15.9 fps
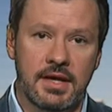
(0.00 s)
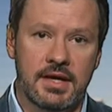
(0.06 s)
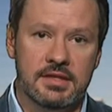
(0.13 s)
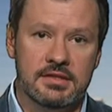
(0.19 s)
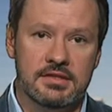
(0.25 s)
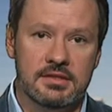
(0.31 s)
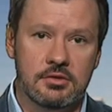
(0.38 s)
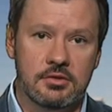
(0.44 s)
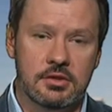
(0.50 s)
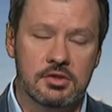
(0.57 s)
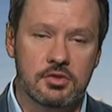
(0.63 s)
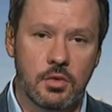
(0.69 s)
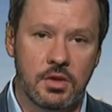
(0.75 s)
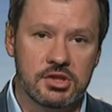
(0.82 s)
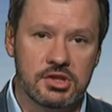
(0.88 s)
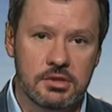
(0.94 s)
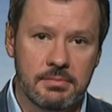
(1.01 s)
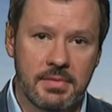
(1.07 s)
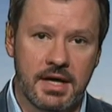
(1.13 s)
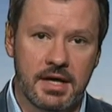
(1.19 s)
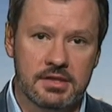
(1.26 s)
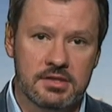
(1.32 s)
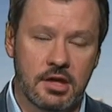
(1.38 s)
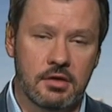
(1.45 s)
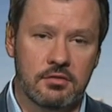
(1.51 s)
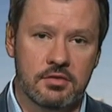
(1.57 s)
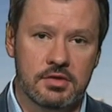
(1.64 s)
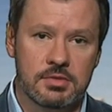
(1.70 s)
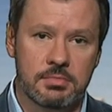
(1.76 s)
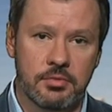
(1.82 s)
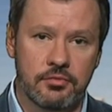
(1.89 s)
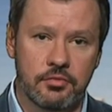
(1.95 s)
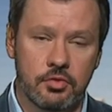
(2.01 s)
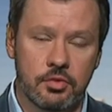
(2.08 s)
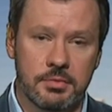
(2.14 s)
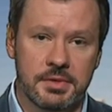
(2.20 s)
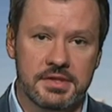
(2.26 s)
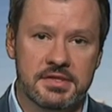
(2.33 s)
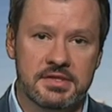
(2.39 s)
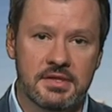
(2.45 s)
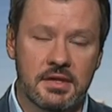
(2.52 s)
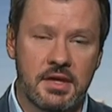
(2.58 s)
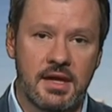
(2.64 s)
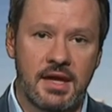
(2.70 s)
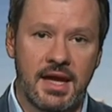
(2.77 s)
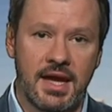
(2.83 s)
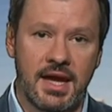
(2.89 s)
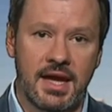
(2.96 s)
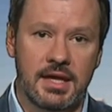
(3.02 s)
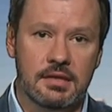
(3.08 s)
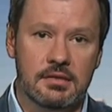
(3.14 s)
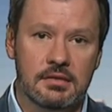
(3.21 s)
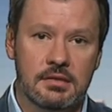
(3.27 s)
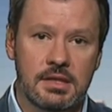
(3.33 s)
has serious question marks over its performance and,